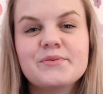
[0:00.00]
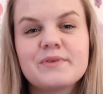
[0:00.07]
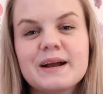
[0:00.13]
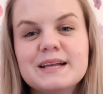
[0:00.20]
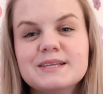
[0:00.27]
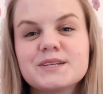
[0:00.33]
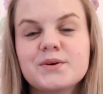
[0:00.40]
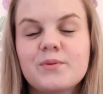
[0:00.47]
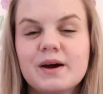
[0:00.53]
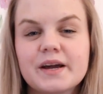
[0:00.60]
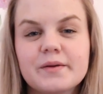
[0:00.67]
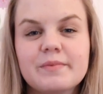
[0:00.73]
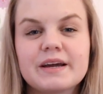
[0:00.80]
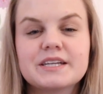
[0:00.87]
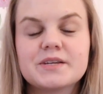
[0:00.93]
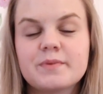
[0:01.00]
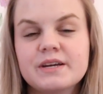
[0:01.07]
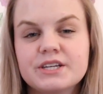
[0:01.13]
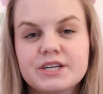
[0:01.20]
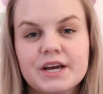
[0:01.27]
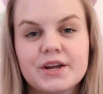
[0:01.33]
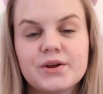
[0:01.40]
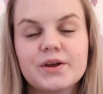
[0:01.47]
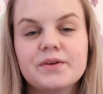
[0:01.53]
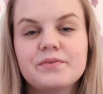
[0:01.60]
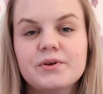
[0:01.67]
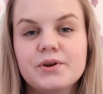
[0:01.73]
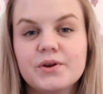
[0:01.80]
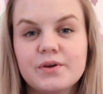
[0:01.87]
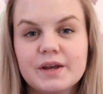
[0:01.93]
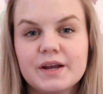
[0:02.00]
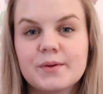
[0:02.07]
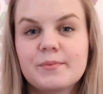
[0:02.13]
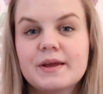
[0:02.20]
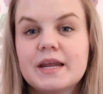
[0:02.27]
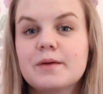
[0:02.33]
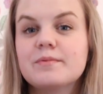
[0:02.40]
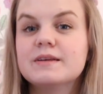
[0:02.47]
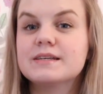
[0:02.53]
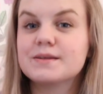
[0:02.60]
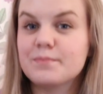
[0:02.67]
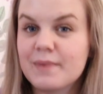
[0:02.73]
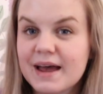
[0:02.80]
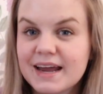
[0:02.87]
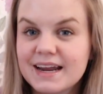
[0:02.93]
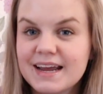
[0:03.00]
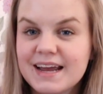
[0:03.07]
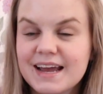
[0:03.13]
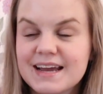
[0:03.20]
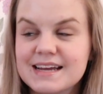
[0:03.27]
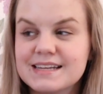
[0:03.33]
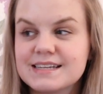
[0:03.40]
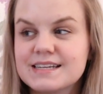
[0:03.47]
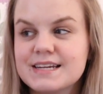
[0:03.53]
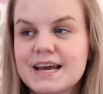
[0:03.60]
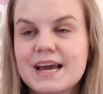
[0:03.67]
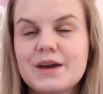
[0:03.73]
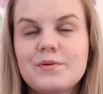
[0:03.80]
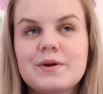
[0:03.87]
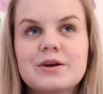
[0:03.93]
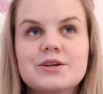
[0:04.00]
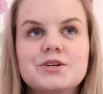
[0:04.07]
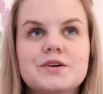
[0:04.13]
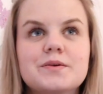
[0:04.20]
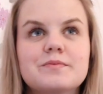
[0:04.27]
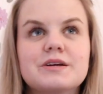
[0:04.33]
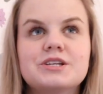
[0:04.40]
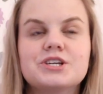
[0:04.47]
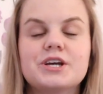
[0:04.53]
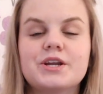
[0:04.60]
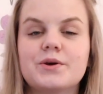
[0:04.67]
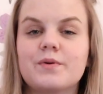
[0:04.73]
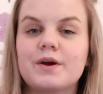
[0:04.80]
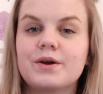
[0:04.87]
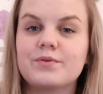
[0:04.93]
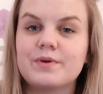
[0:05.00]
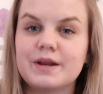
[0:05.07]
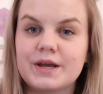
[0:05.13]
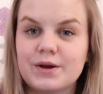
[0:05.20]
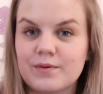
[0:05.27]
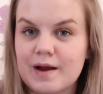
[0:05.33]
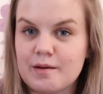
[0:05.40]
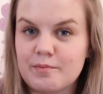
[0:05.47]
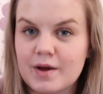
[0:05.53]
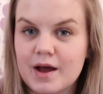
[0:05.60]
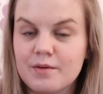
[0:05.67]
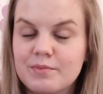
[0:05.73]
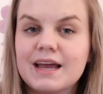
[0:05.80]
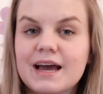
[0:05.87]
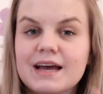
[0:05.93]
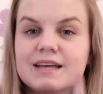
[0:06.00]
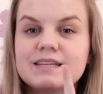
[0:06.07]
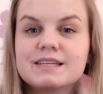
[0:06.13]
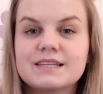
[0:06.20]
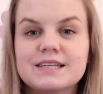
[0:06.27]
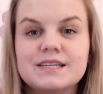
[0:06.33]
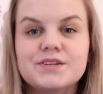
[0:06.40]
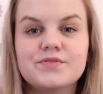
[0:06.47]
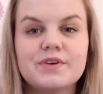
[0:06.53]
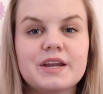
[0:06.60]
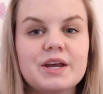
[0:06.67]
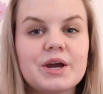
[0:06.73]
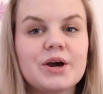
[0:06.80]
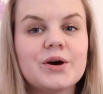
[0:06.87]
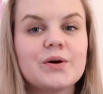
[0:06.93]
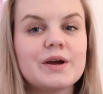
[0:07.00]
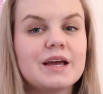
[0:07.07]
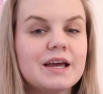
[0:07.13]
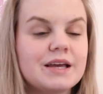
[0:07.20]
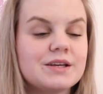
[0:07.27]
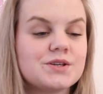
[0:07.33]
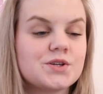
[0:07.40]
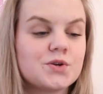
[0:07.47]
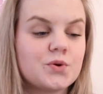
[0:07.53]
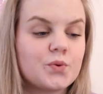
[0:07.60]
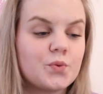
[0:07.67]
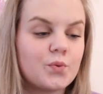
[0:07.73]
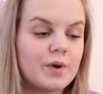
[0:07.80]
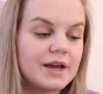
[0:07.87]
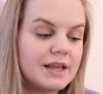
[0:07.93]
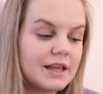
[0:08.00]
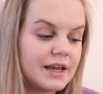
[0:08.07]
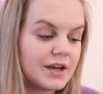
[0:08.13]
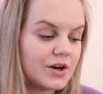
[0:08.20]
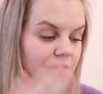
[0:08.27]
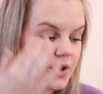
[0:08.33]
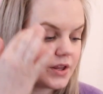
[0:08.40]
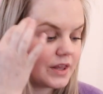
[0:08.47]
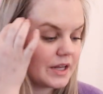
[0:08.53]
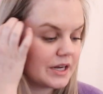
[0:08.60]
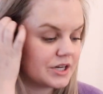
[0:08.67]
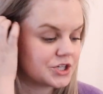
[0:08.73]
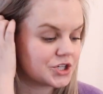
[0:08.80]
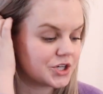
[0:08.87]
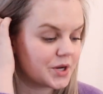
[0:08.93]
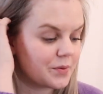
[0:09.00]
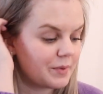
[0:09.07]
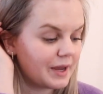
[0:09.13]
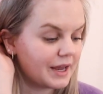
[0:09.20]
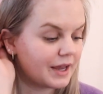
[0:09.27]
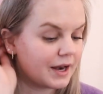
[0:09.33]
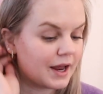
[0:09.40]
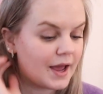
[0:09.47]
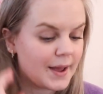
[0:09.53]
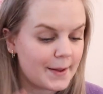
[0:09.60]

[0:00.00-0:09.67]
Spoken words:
friends, welcome back to my channel. If you're new here, my name is Maddie and today we are doing my January reading wrap up. Yes, this video is way later than it should have been,